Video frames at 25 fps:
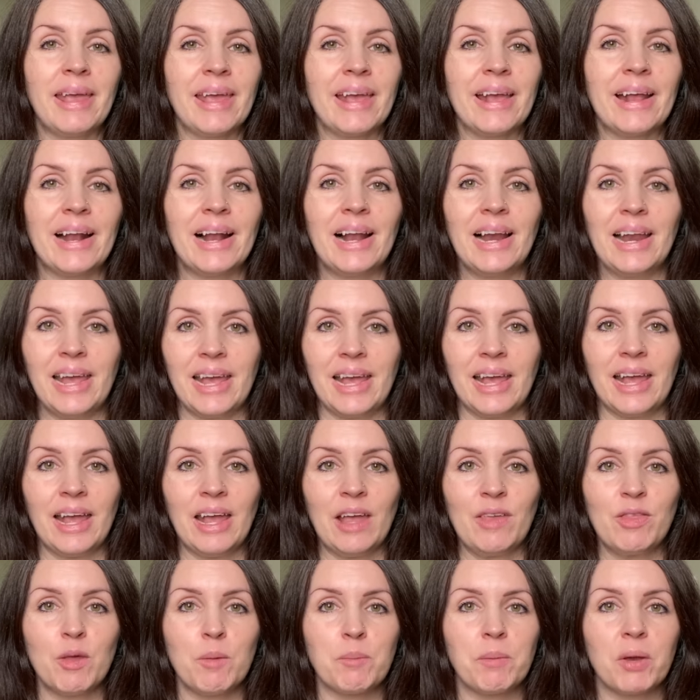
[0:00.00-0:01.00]
it
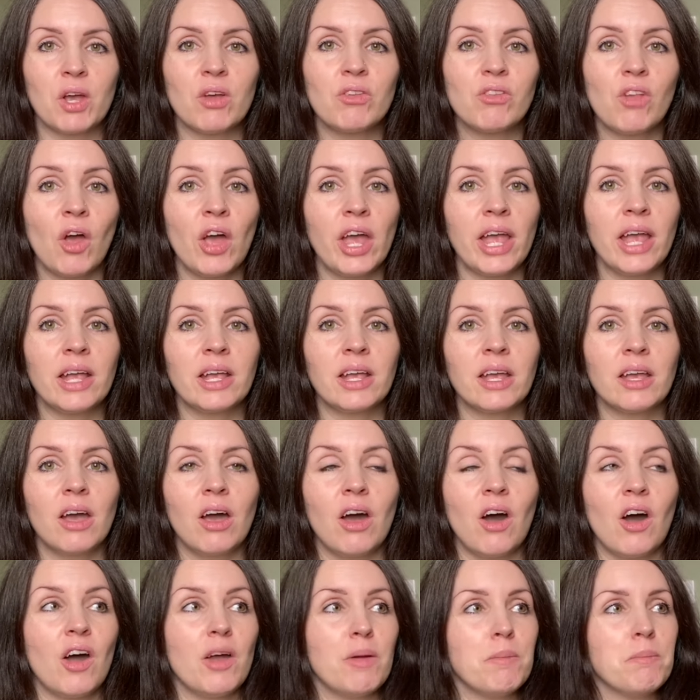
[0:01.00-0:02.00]
clear that because I'm
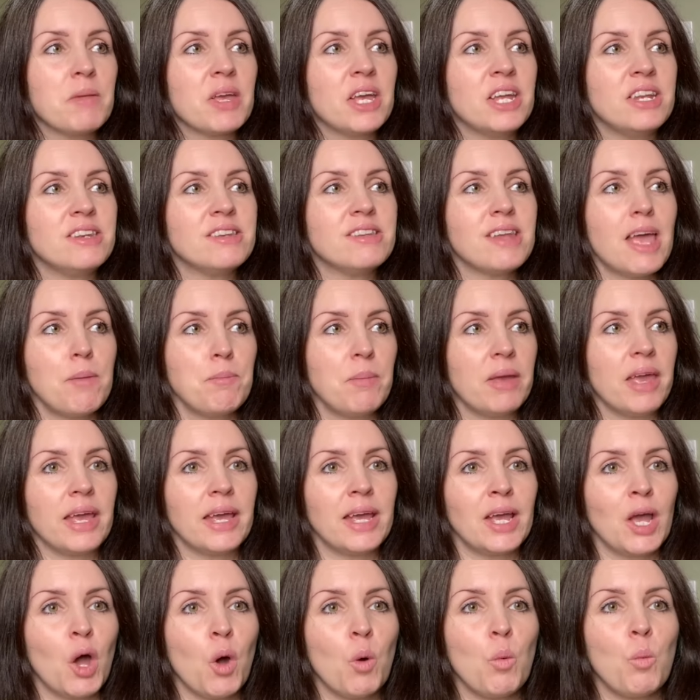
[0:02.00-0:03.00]

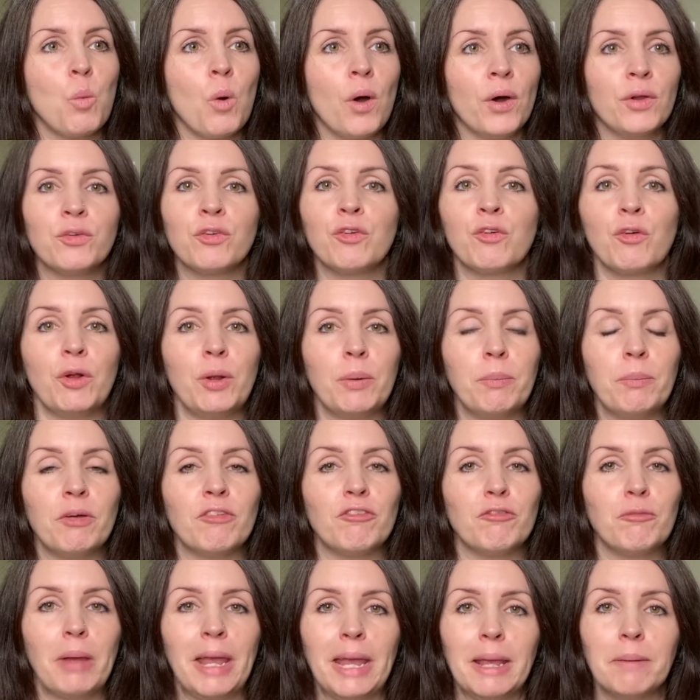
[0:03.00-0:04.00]
condemning one group
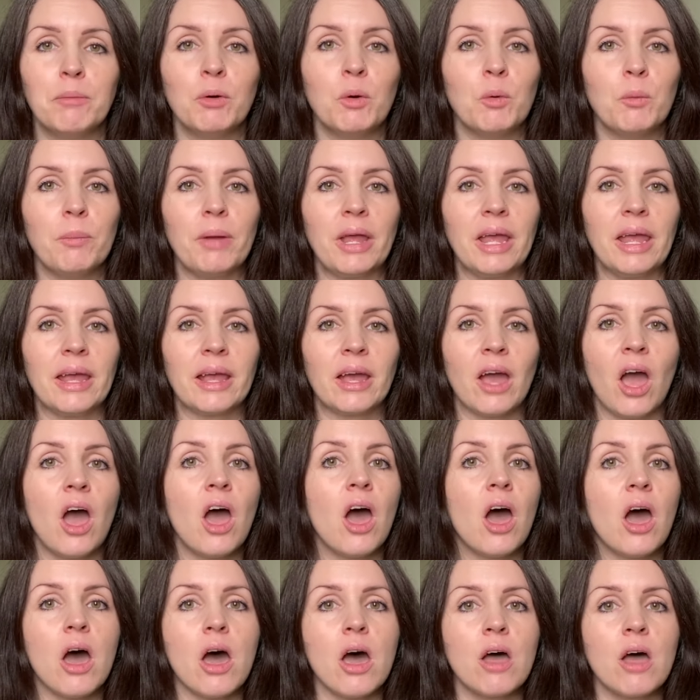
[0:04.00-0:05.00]
of people being
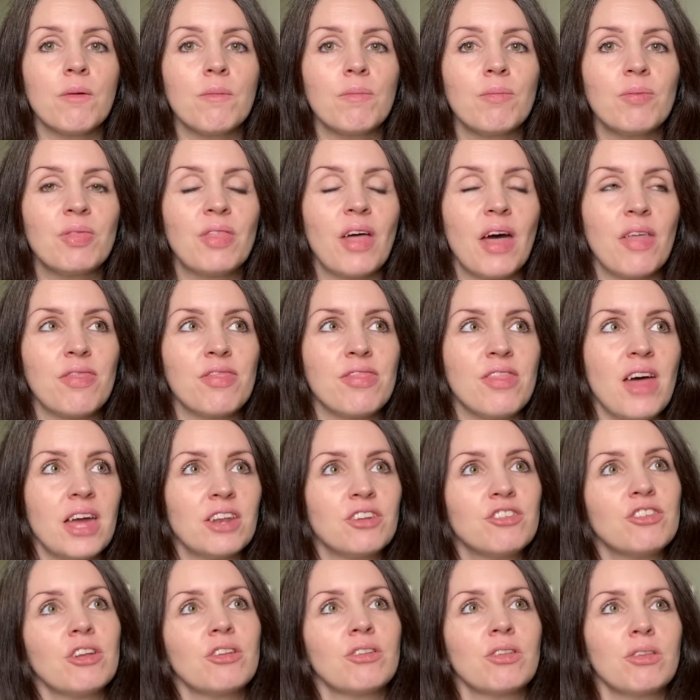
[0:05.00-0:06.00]
hurt,
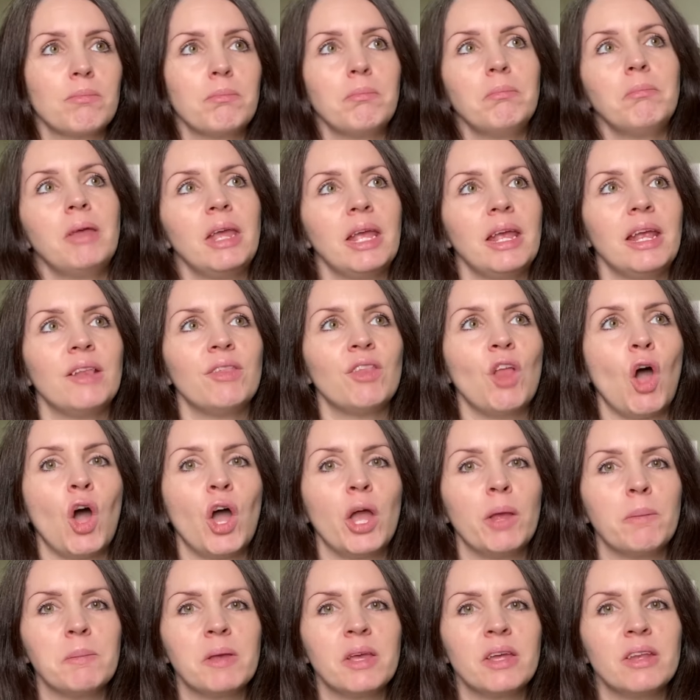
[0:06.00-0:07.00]
that doesn't mean that
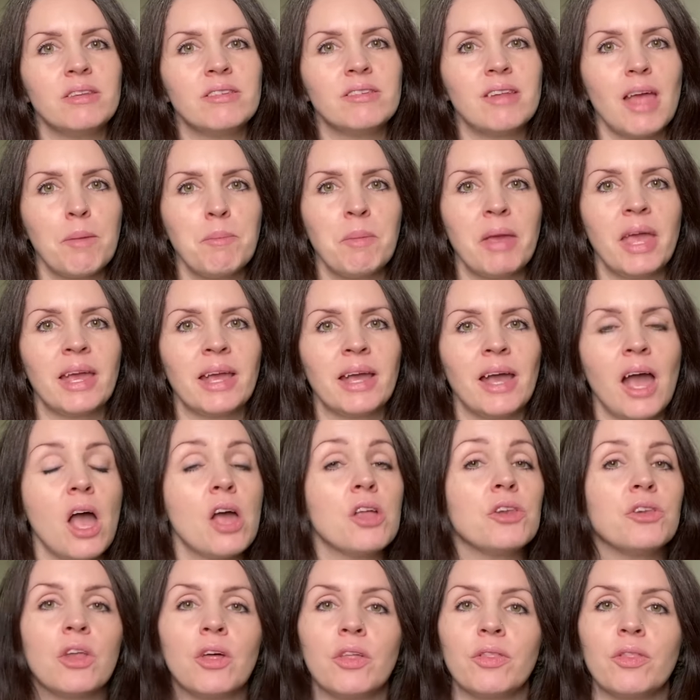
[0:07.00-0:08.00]
I'm condemning
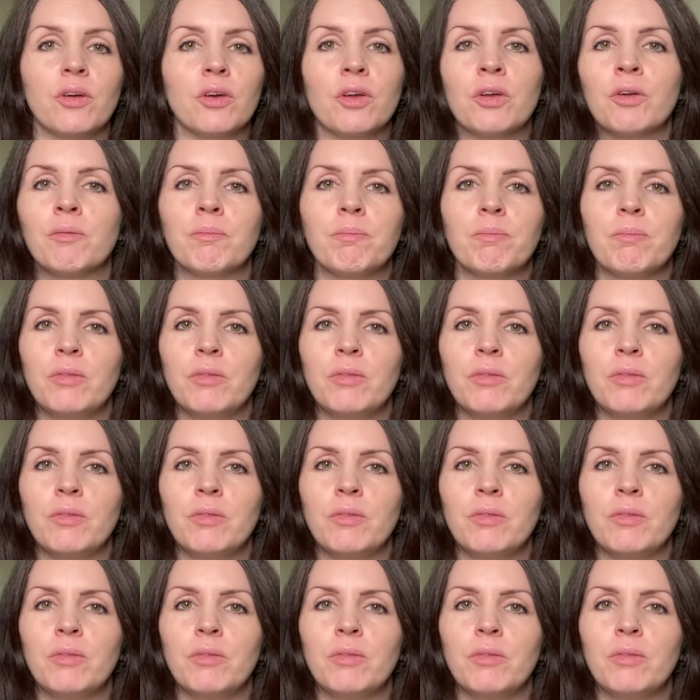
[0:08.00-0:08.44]
another